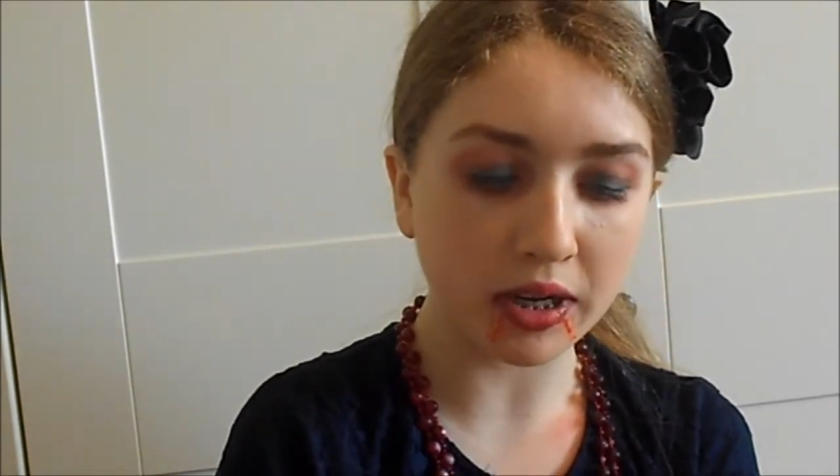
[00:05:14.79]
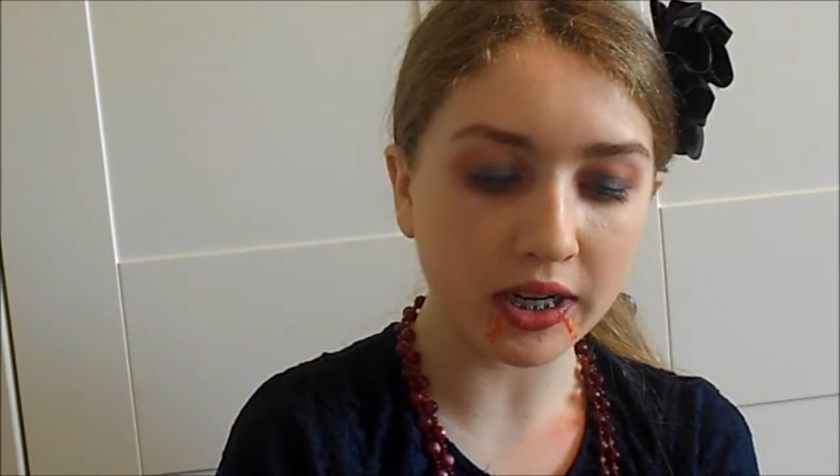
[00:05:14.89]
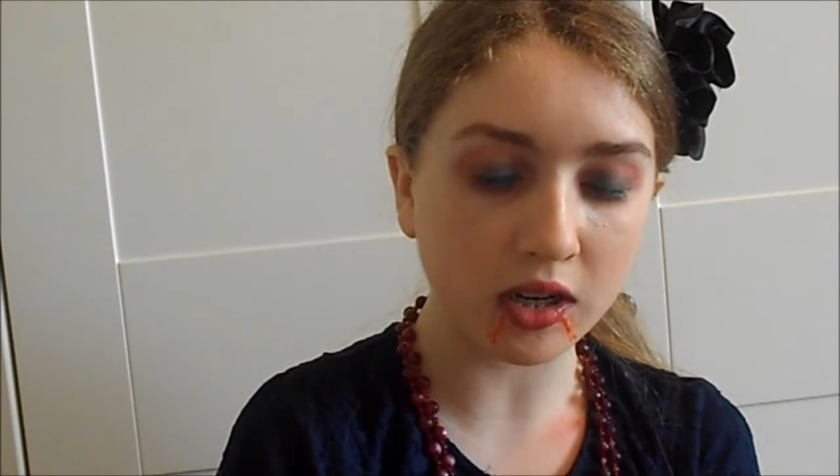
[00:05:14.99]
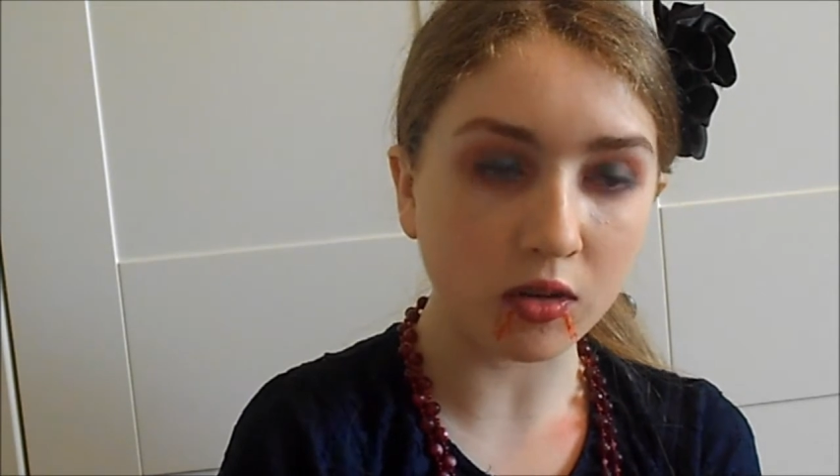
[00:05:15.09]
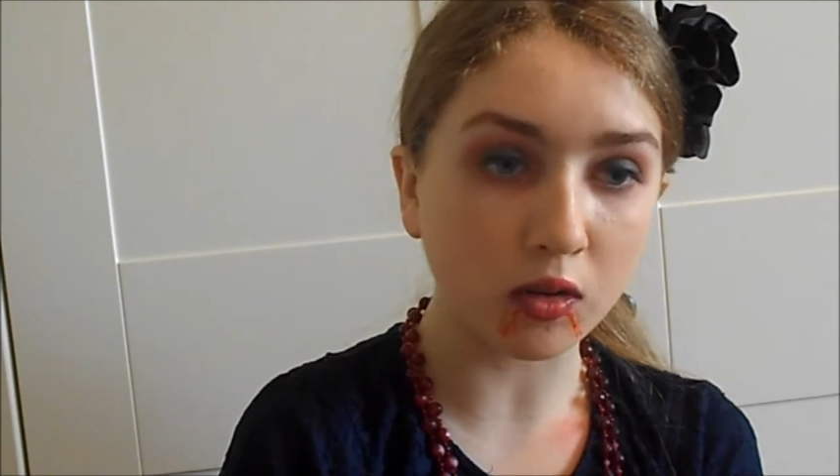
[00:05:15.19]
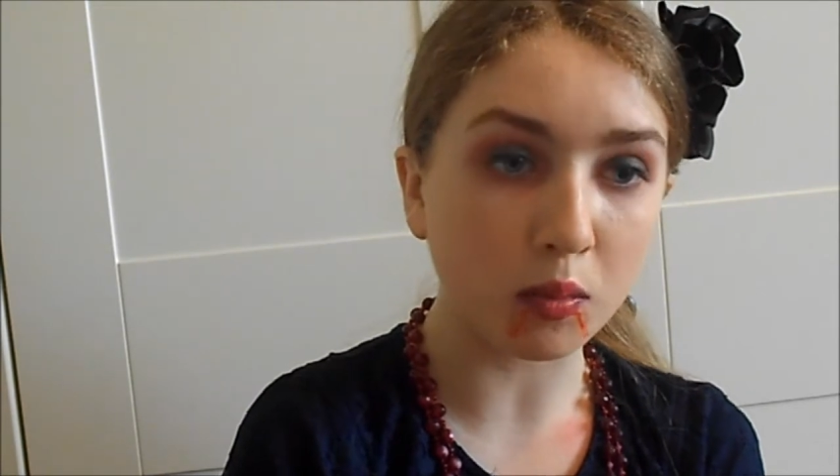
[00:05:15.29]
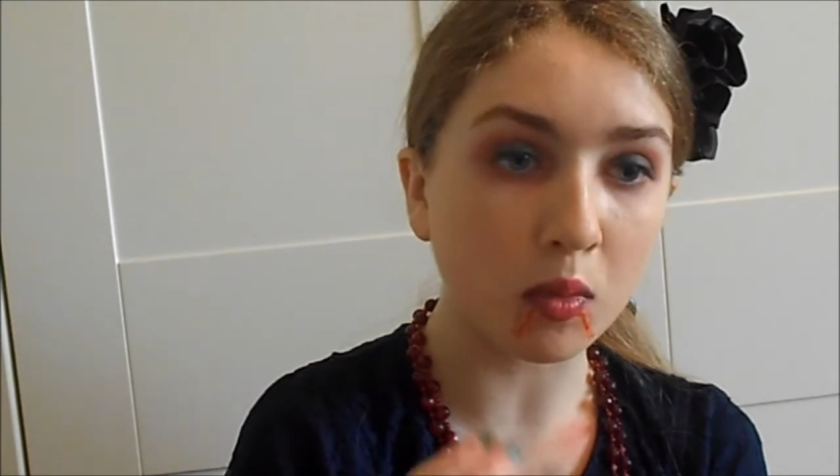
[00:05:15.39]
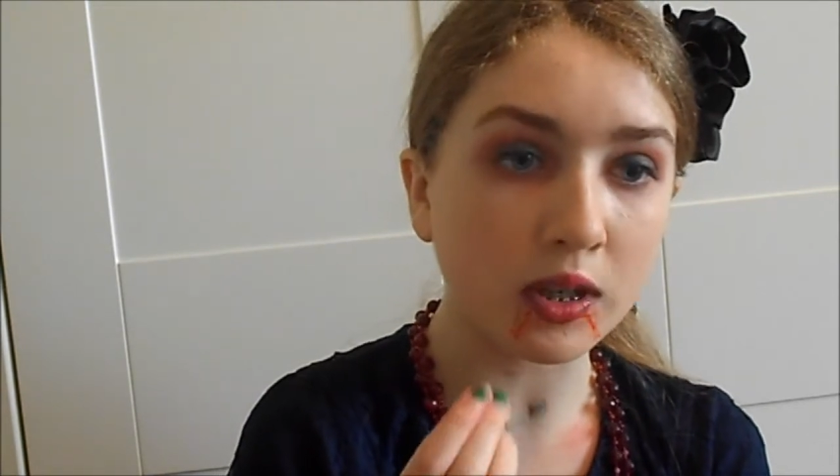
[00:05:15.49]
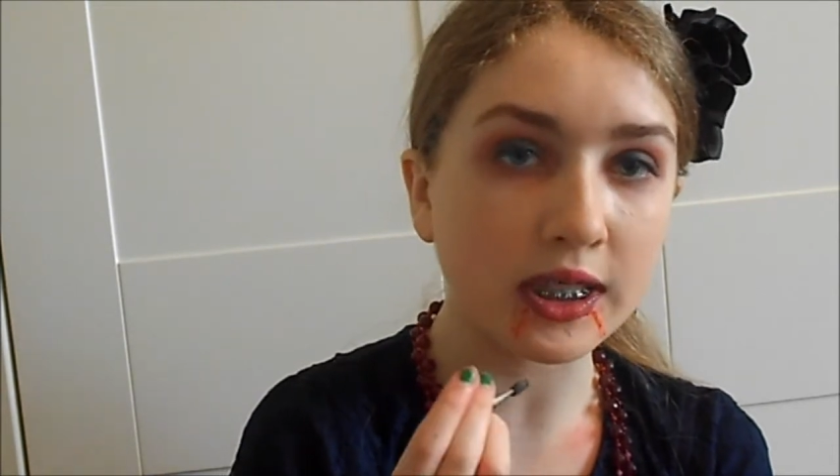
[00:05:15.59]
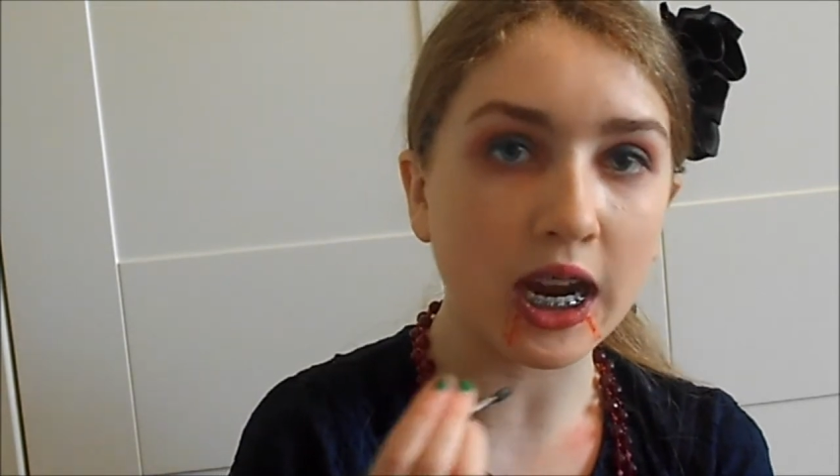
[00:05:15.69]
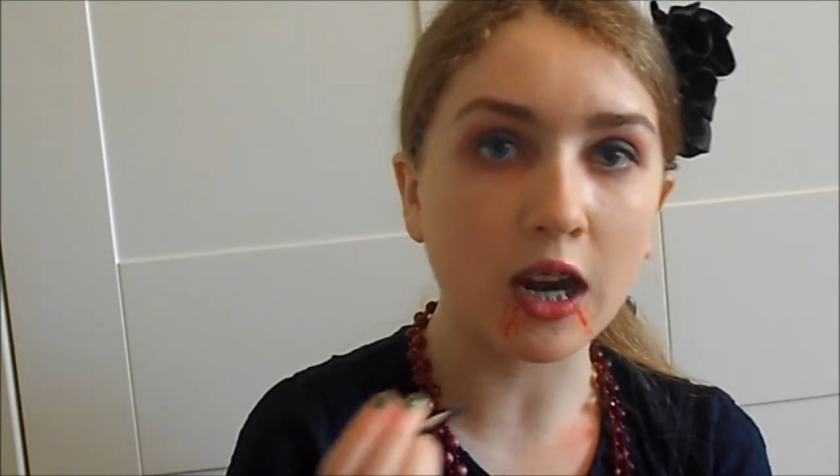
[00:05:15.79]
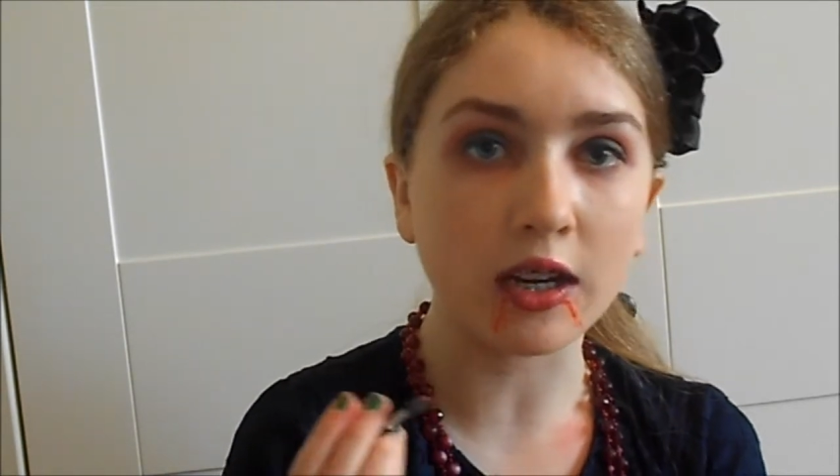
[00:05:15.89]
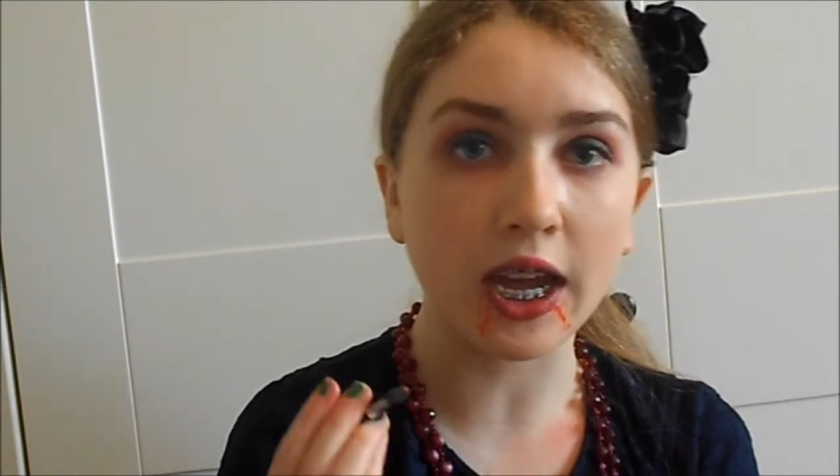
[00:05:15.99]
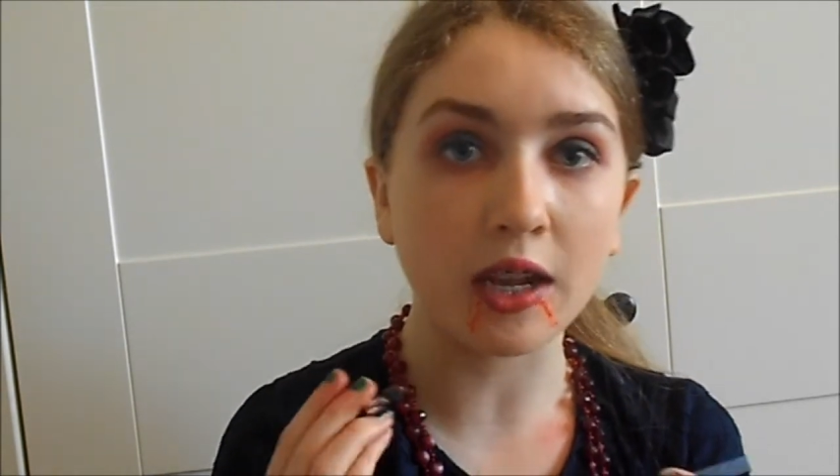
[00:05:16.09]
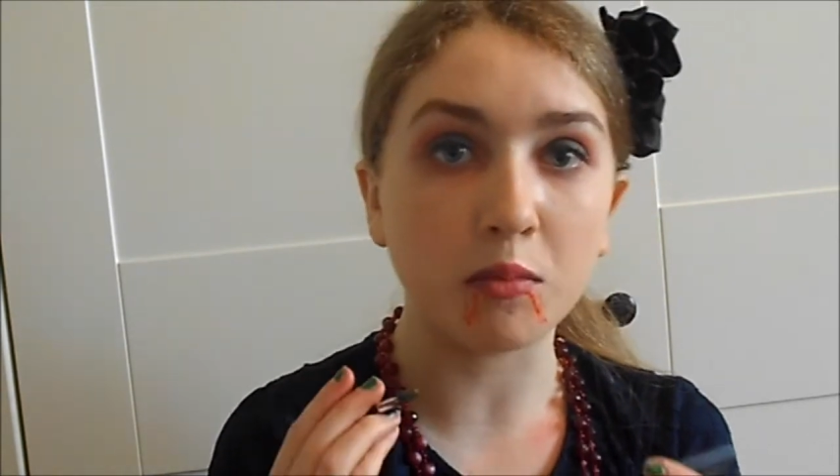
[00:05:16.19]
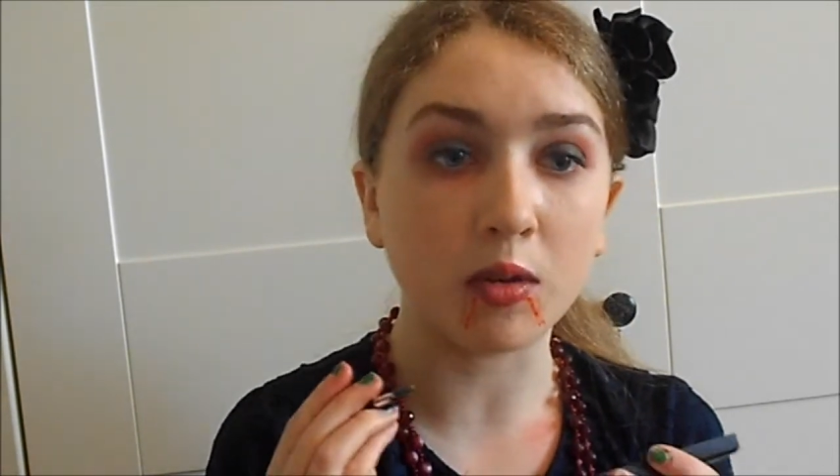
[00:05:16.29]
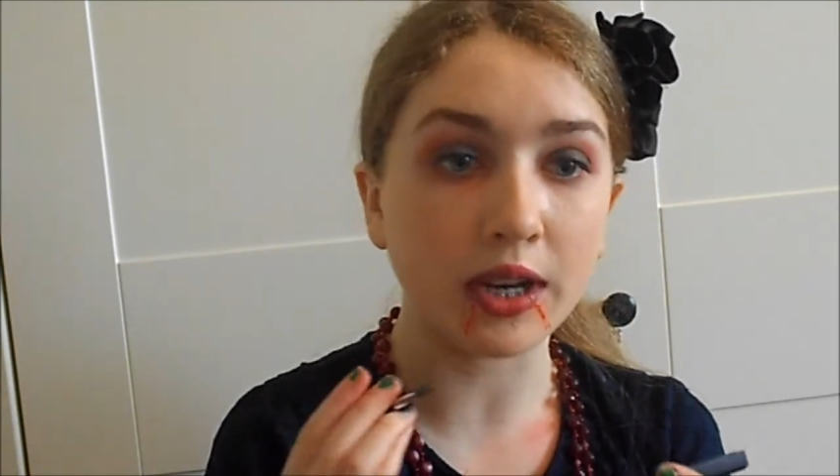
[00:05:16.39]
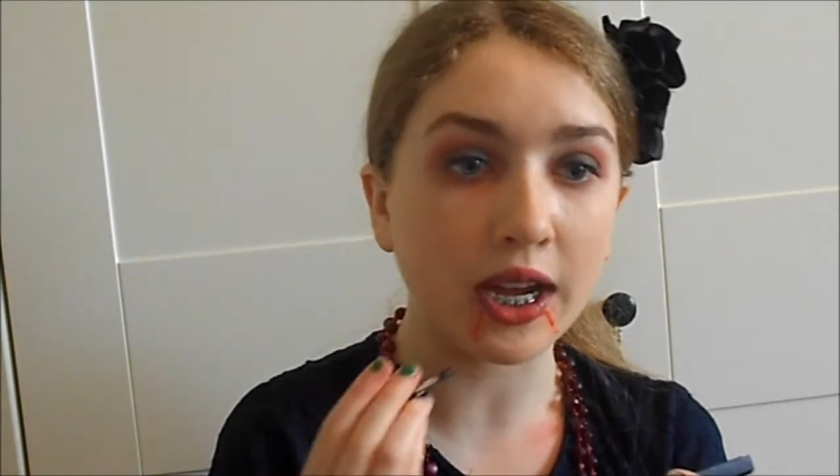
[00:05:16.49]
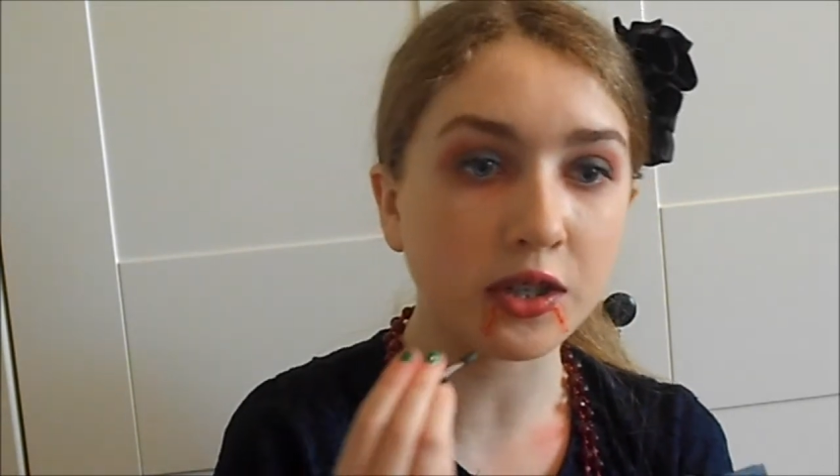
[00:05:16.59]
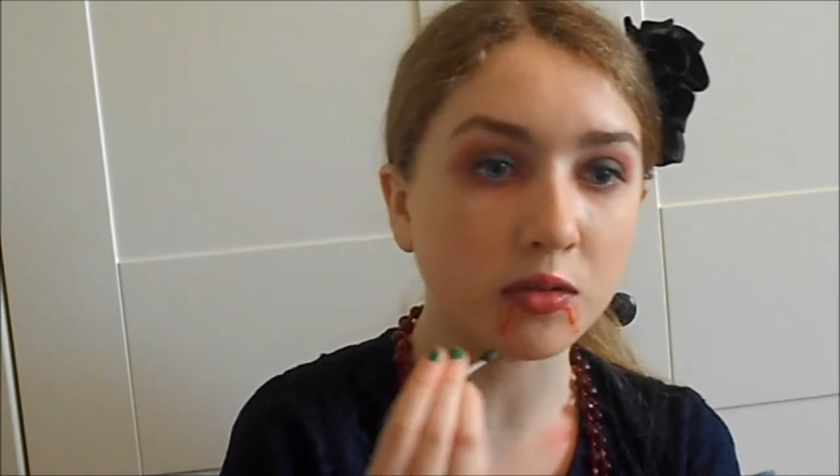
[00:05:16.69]
make it look more dark and
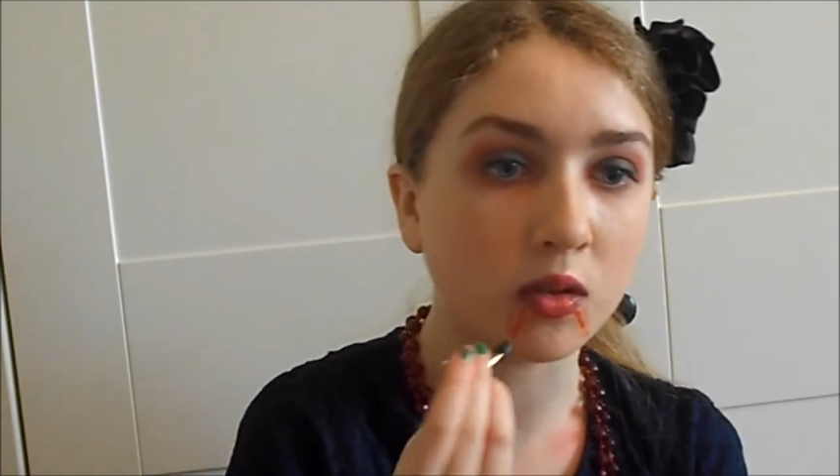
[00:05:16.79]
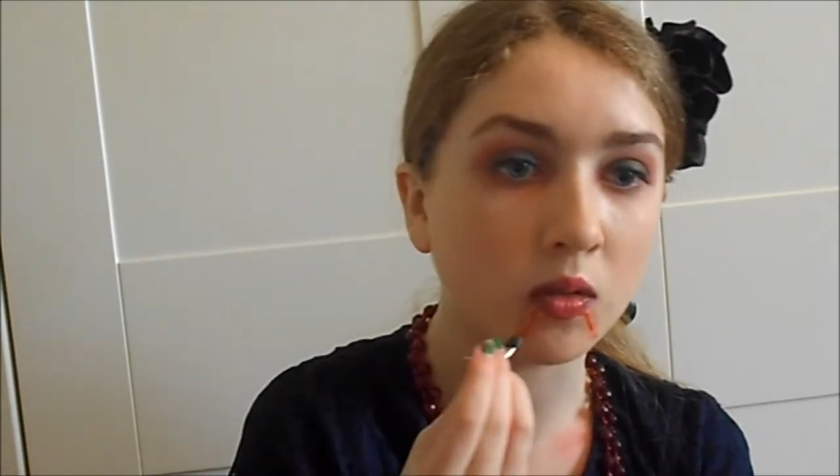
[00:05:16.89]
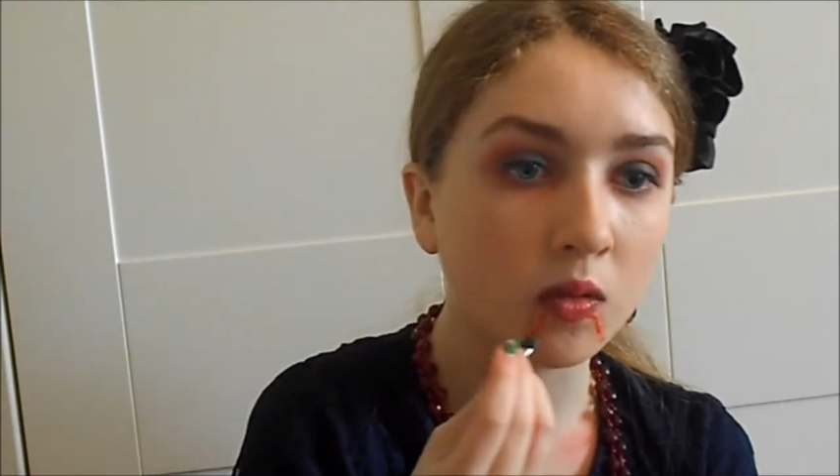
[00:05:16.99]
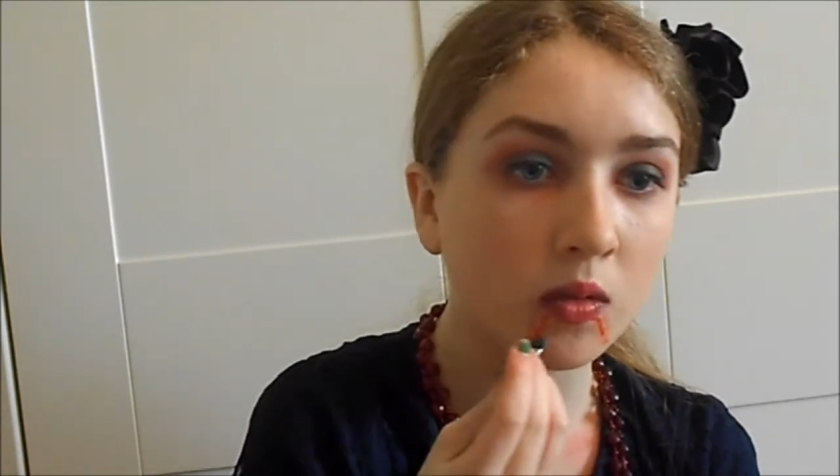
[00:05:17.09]
more natural.